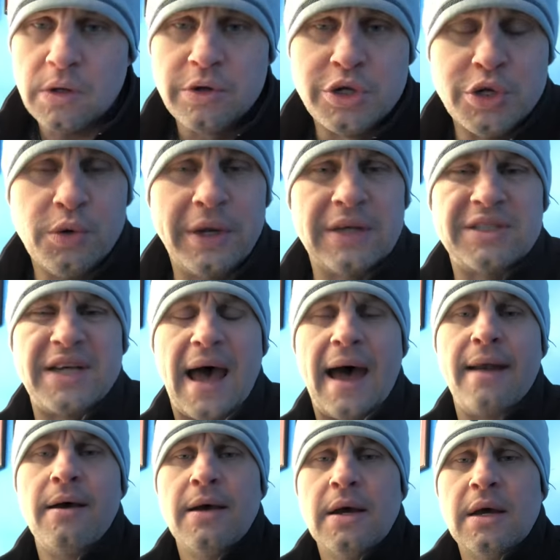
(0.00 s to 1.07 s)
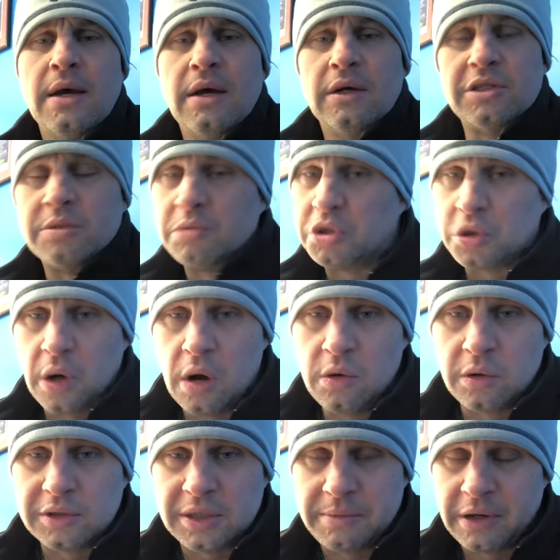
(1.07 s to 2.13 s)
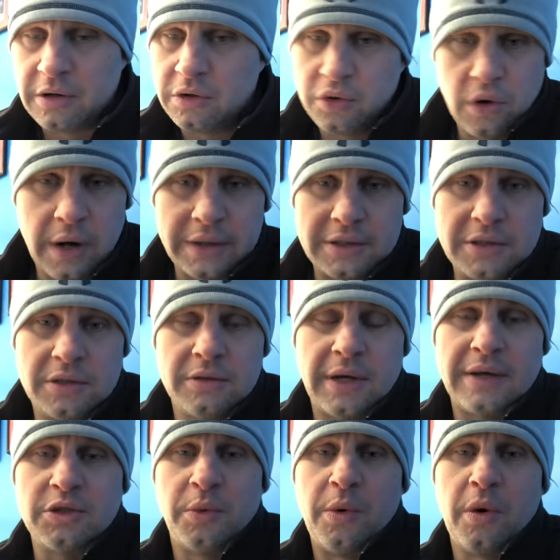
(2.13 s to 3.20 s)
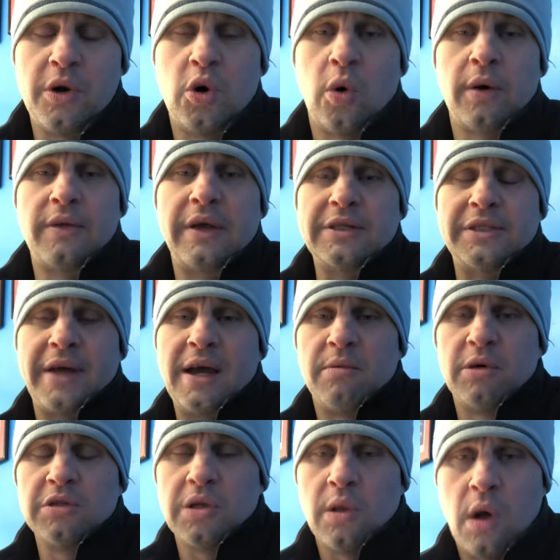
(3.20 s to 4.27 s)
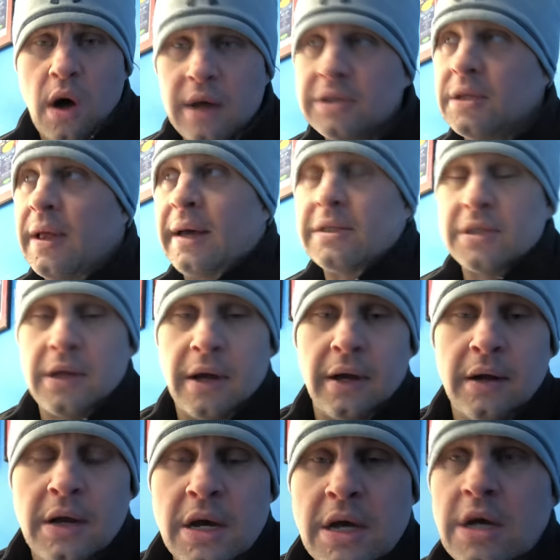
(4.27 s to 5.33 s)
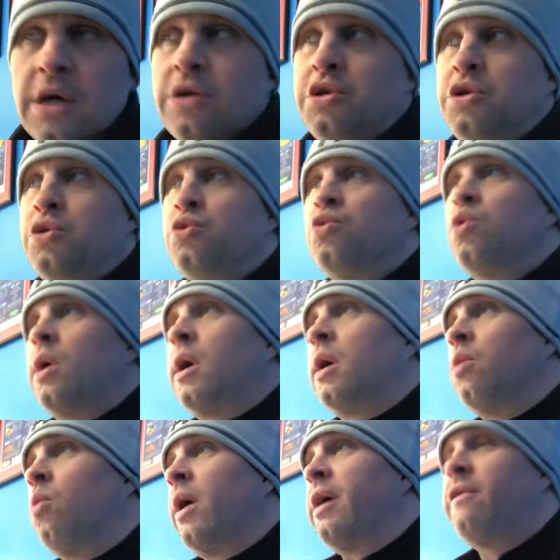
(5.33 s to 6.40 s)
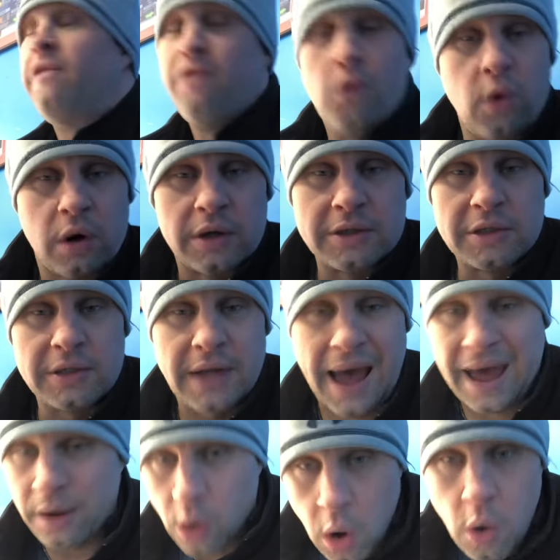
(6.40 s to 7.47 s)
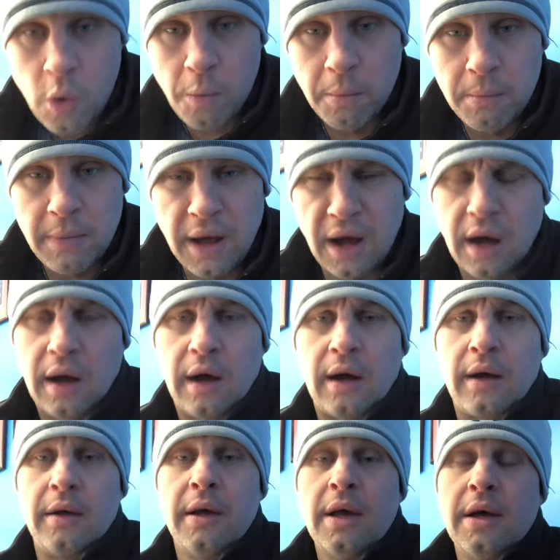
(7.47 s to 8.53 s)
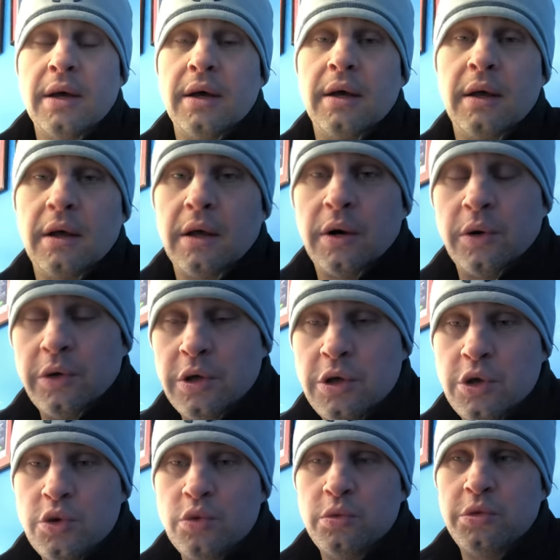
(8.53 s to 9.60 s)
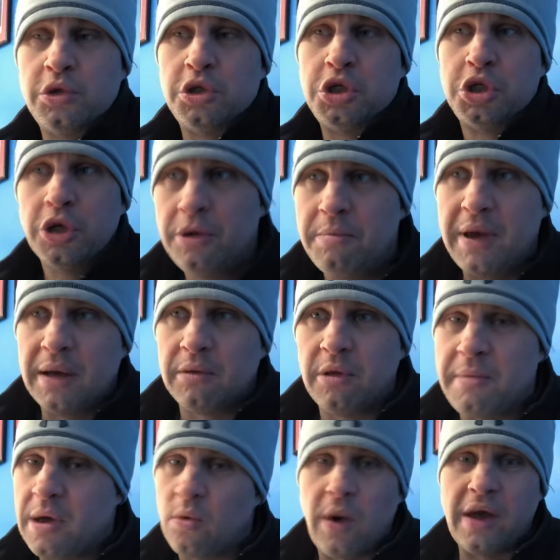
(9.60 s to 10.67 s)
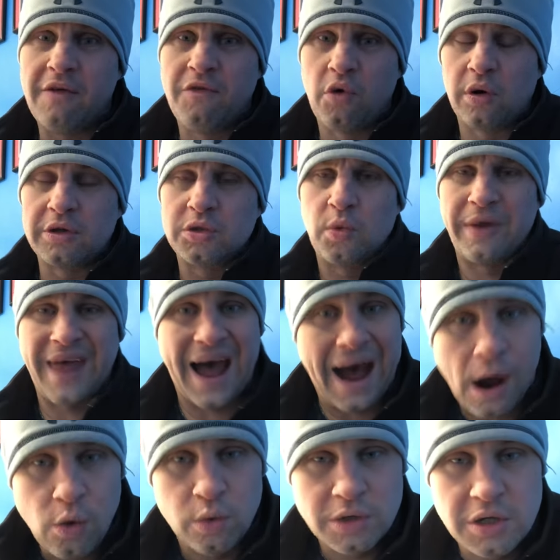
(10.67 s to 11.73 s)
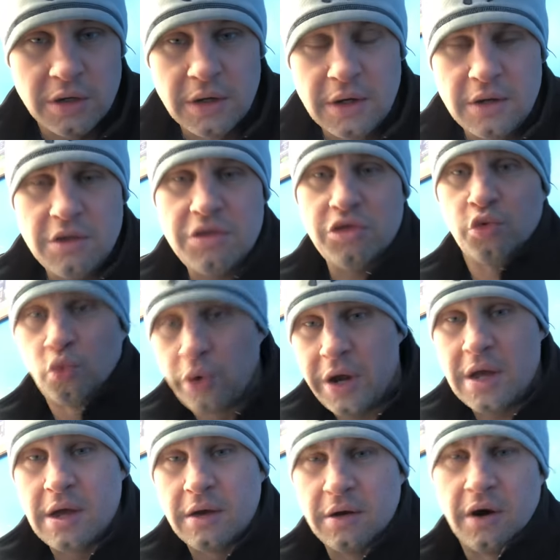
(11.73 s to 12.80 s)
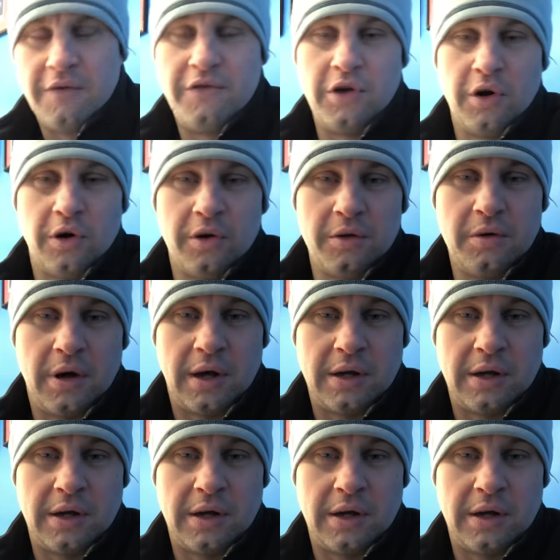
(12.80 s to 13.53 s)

Duke has had some struggles. I mean, Christ, as we record this, they almost lost last night to Wake Forest at home. You know, you should be able to beat Wake Forest without three of your